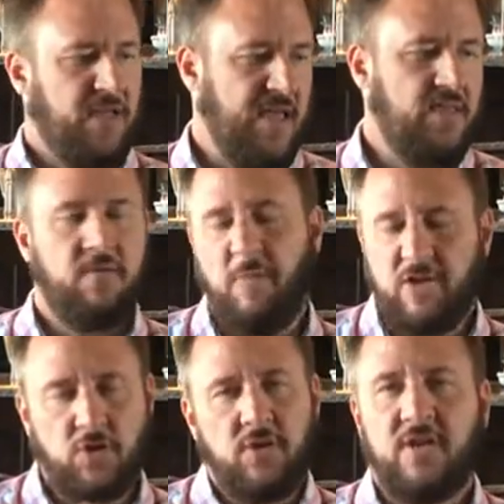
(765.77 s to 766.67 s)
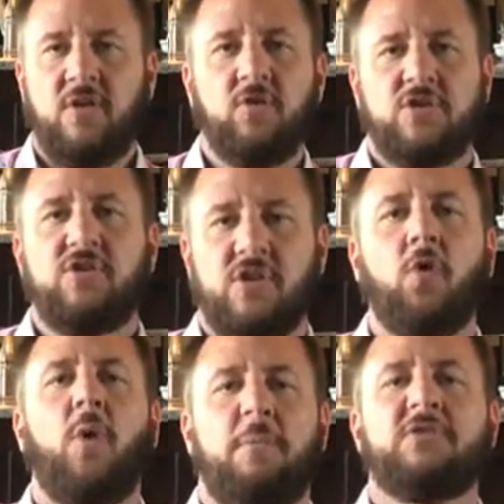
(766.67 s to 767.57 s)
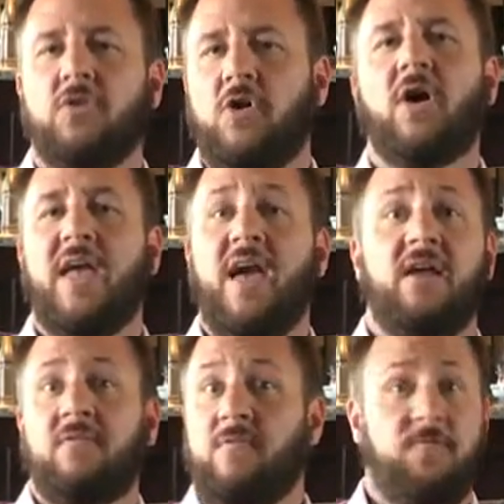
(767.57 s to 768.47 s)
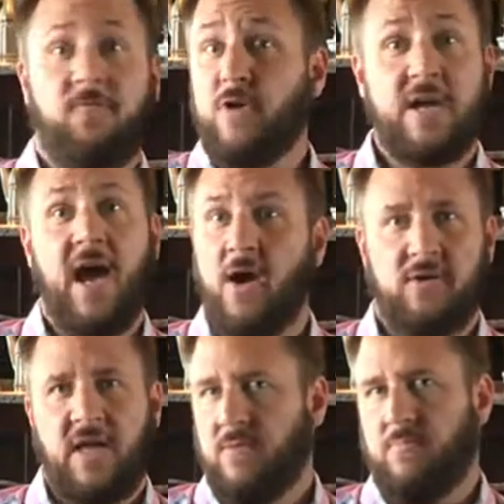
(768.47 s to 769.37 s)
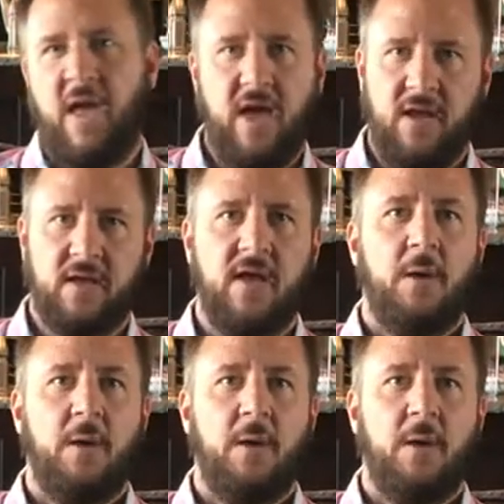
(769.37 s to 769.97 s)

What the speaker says: Again, make sure that you're using equipment so the dog can't freak out and panic.